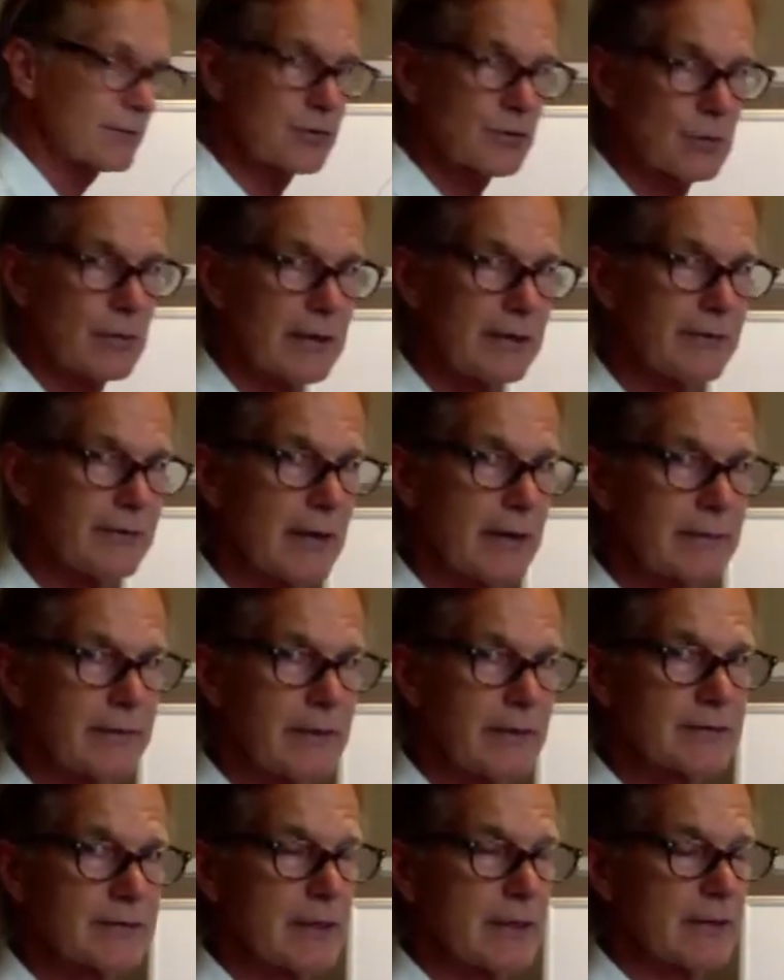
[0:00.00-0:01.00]
for 25
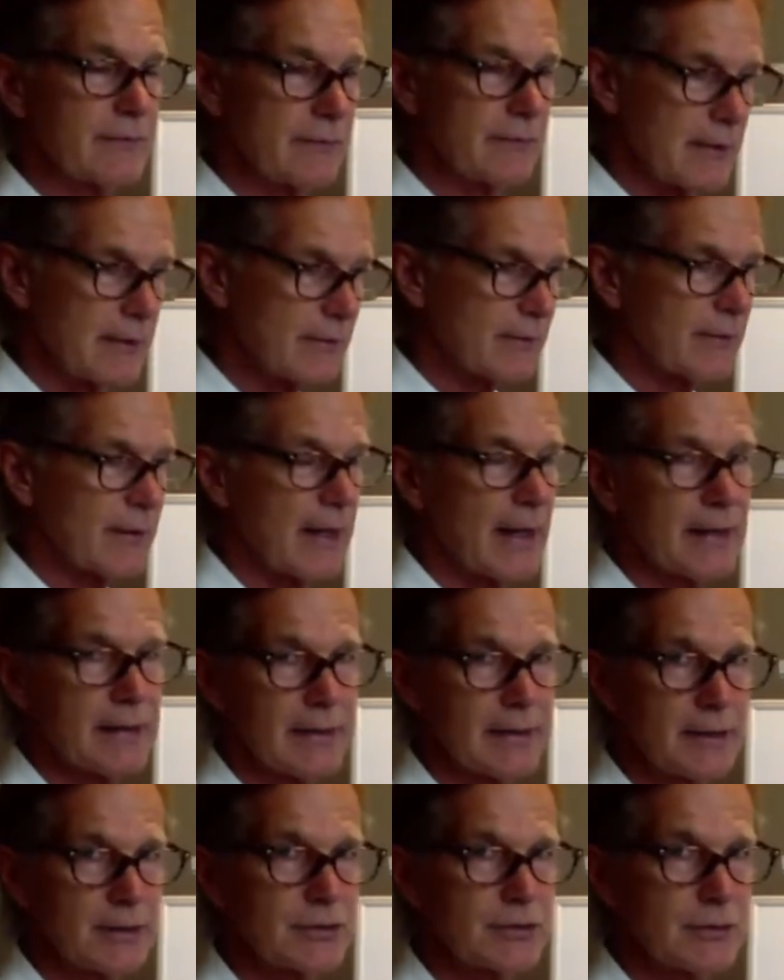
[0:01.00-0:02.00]
years. I've never had
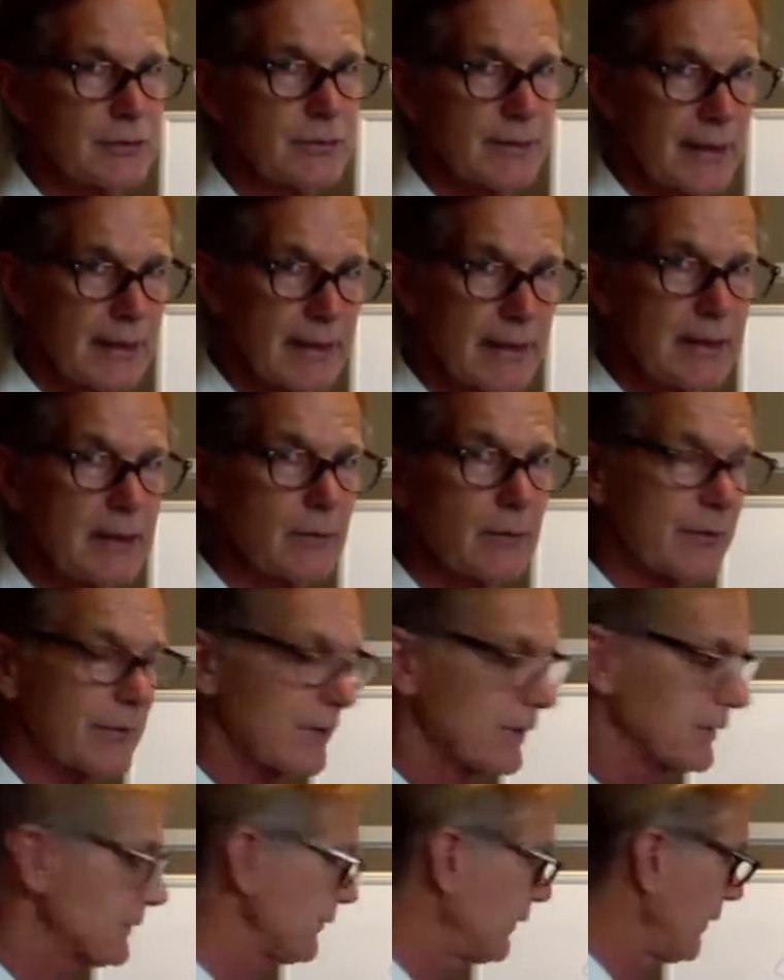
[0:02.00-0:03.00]
an issue with anyone
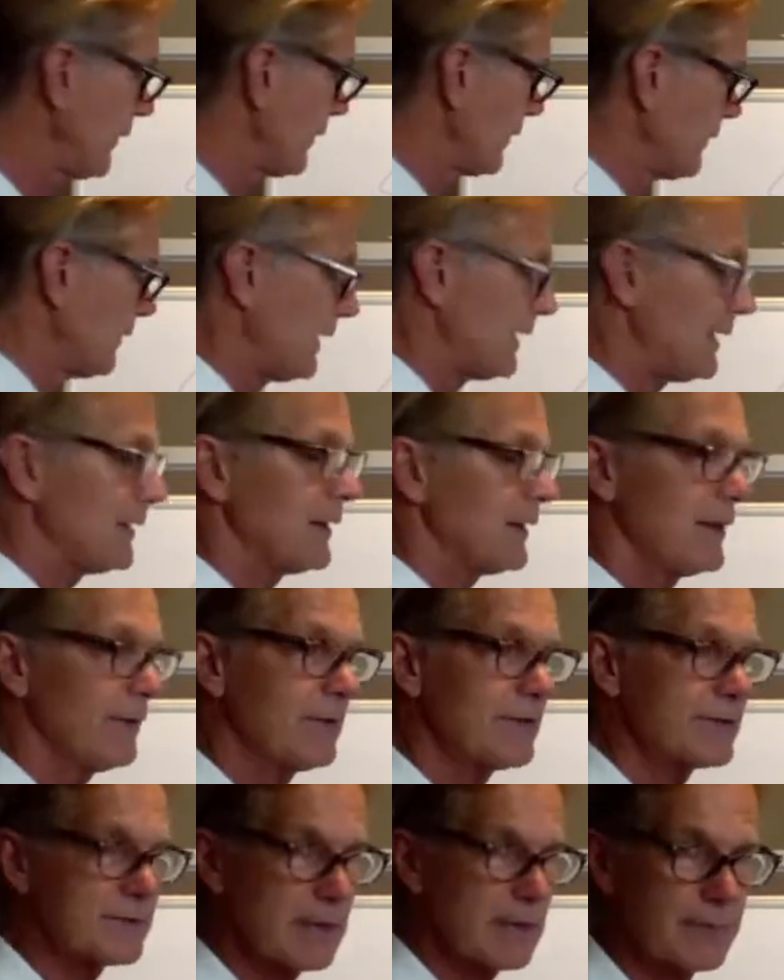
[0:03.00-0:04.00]
thus far.
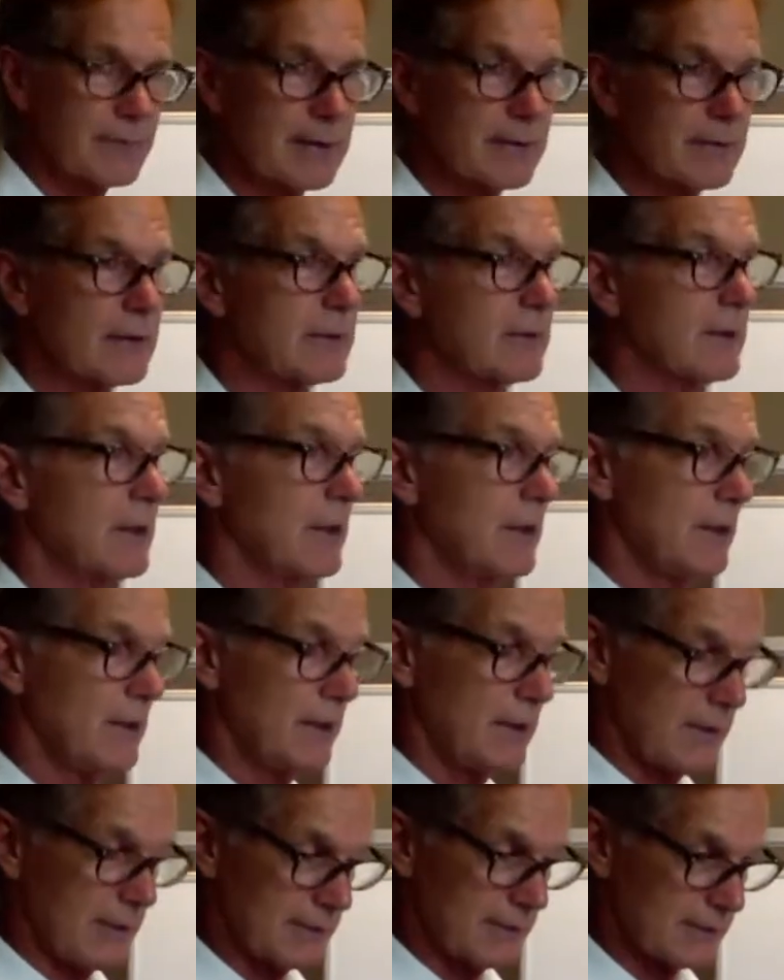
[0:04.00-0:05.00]
Even something that
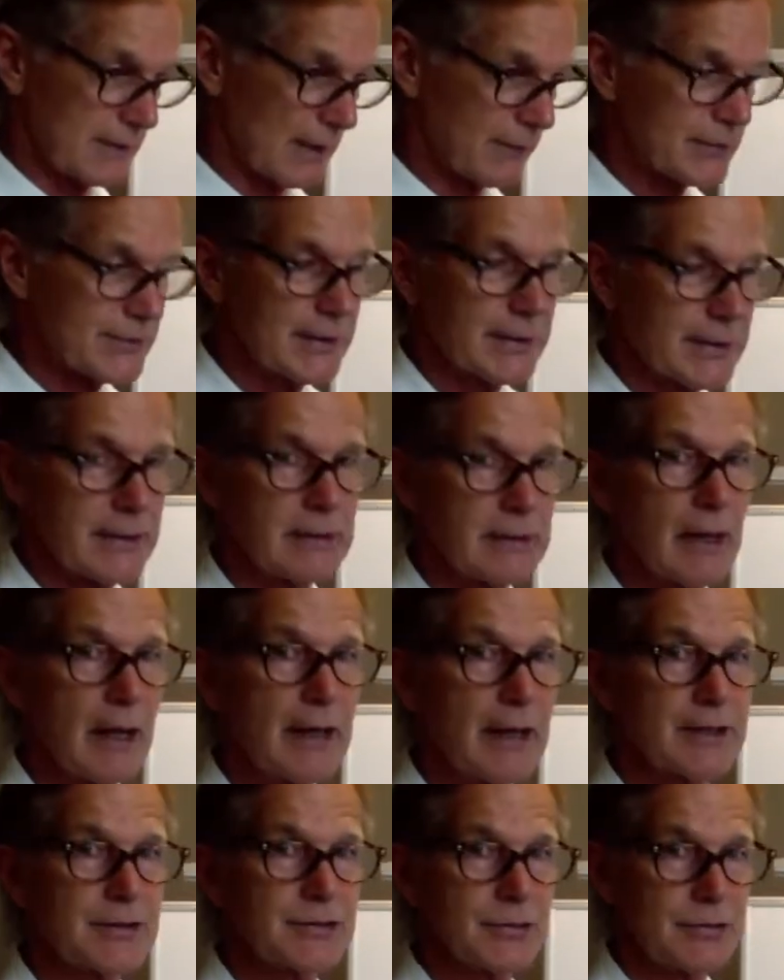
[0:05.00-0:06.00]

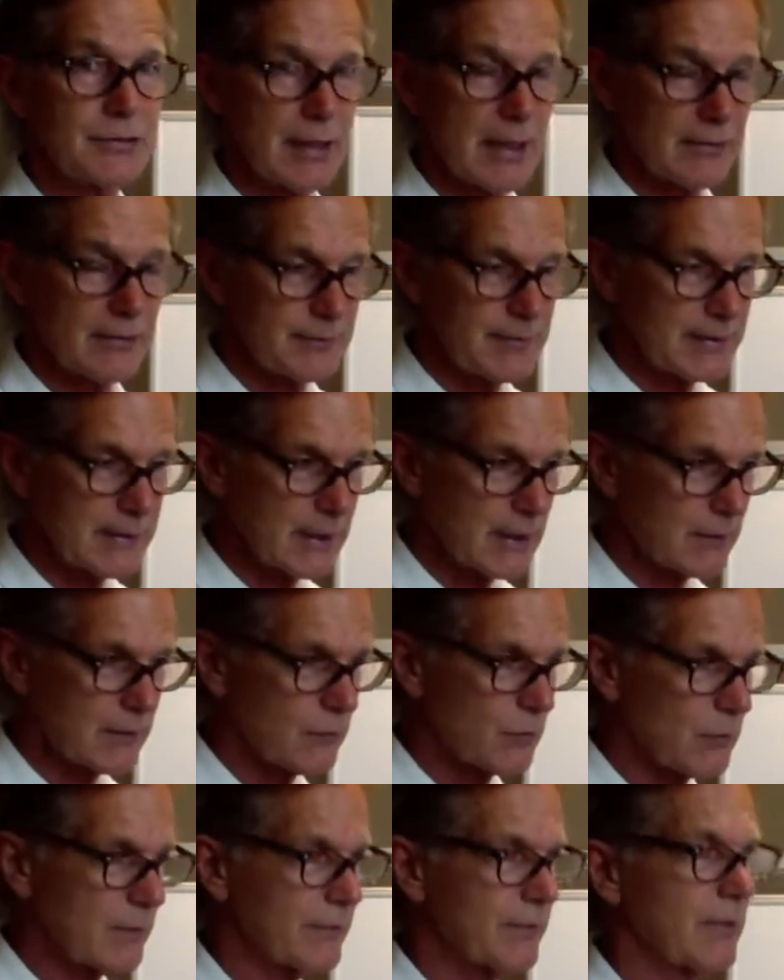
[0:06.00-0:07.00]
diverticulitis, which you have to be
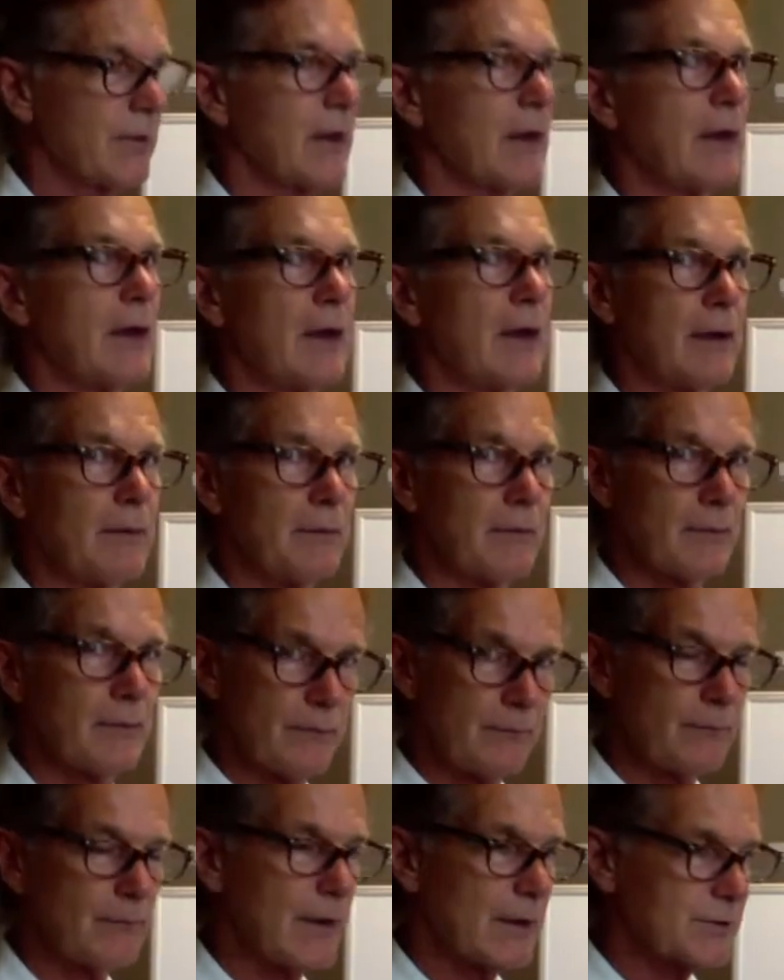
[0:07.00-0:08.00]
careful with,
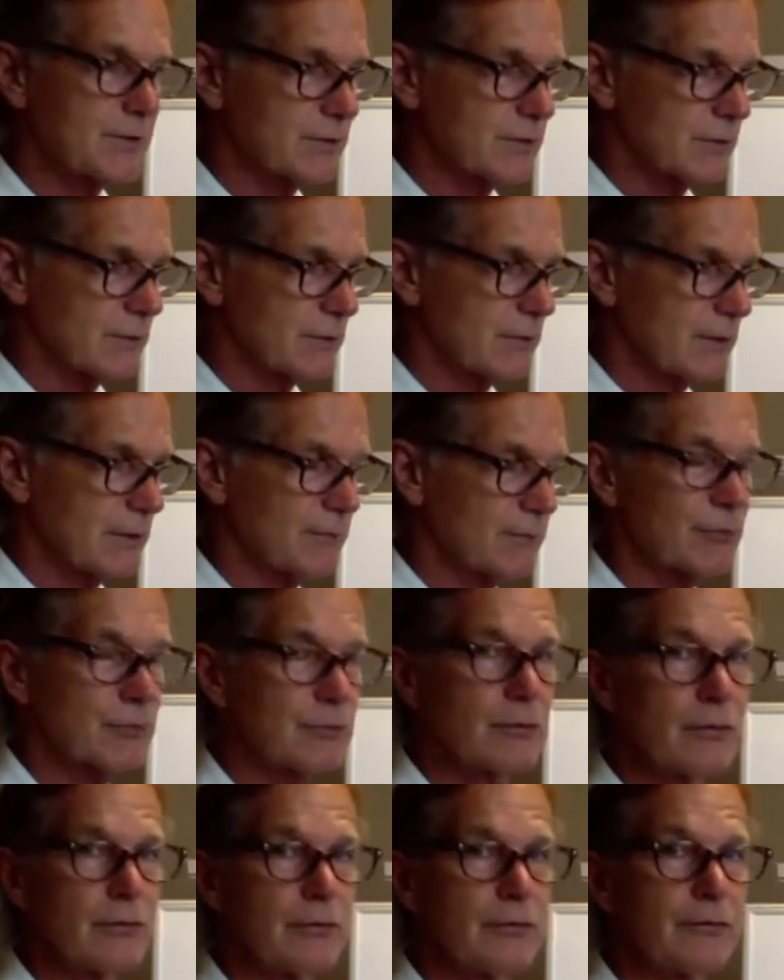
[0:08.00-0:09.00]
much
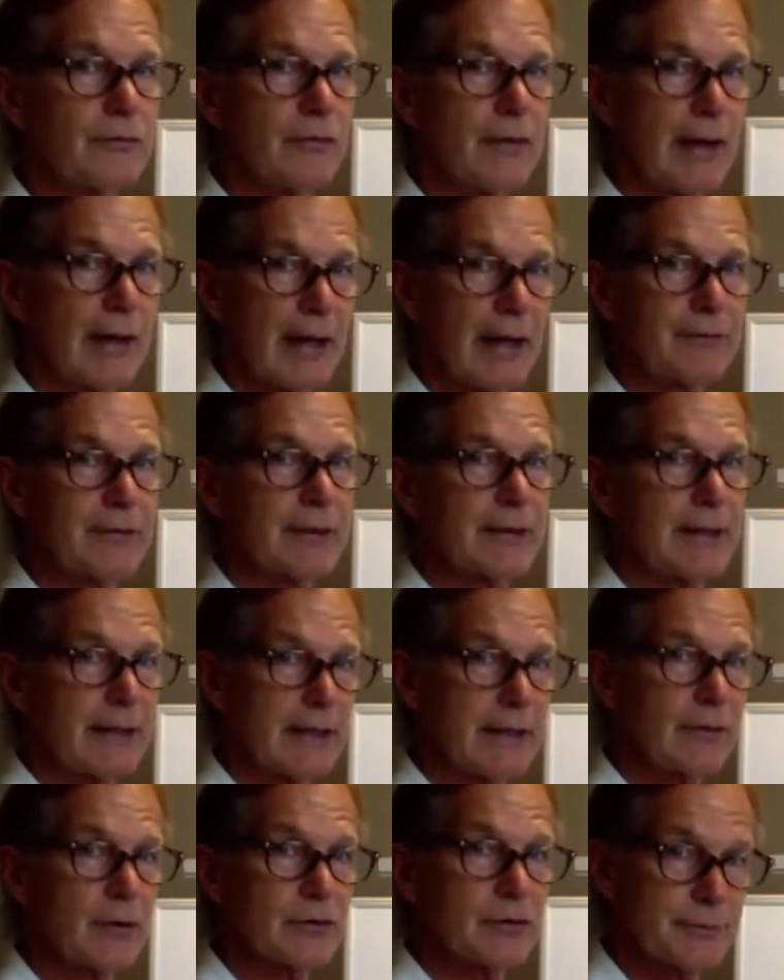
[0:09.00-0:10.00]
improved after
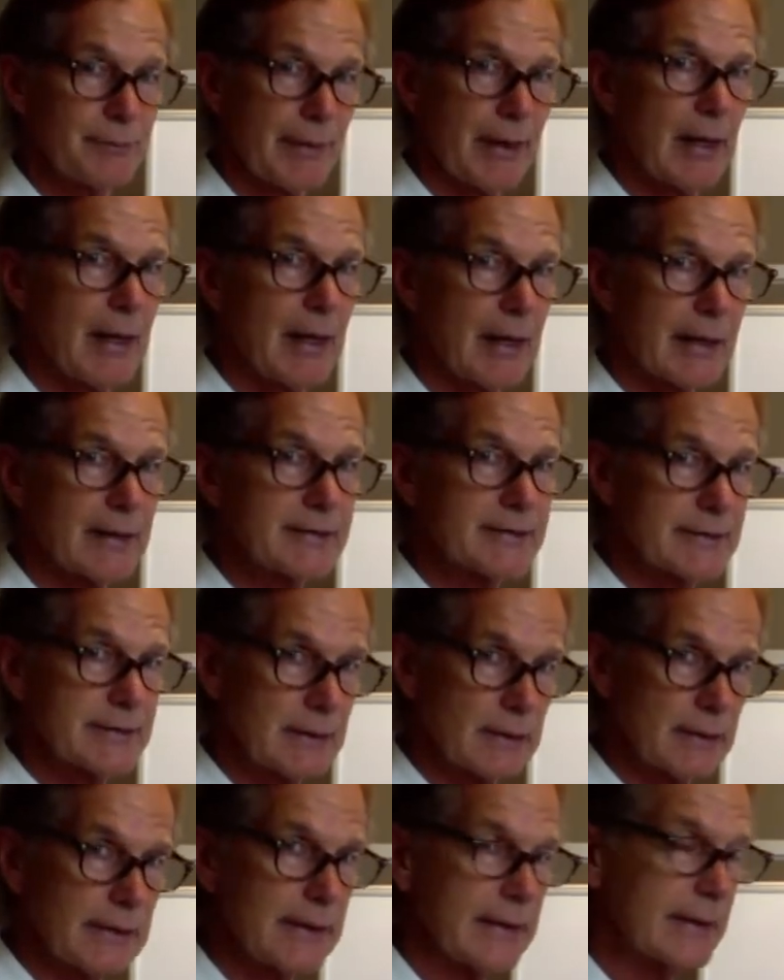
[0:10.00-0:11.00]
getting those pockets
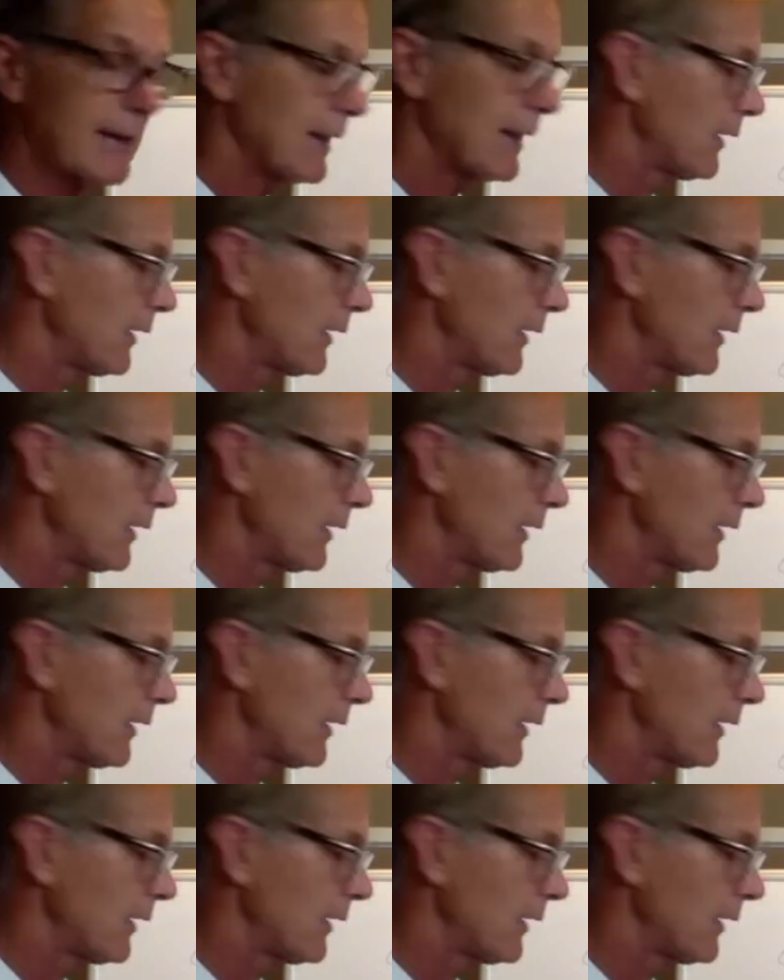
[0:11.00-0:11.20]
cleaned